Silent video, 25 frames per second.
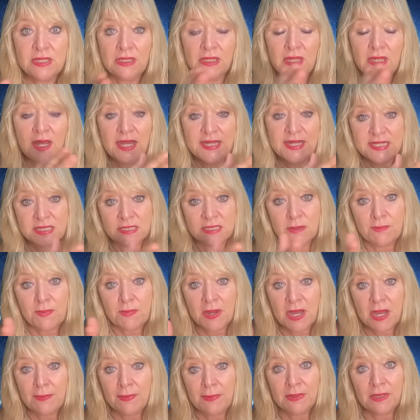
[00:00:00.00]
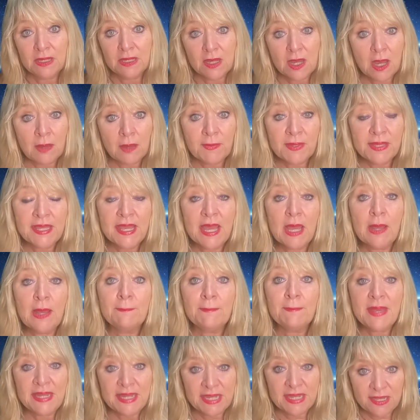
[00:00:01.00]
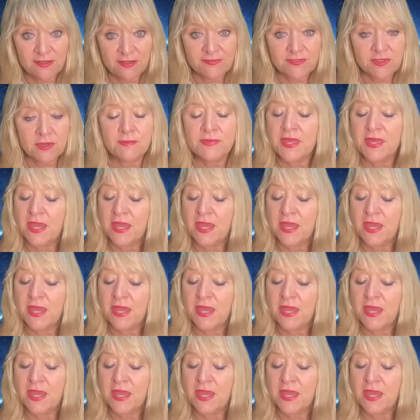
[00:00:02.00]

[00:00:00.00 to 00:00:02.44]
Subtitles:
The lies in the Bible are coming out, many of them.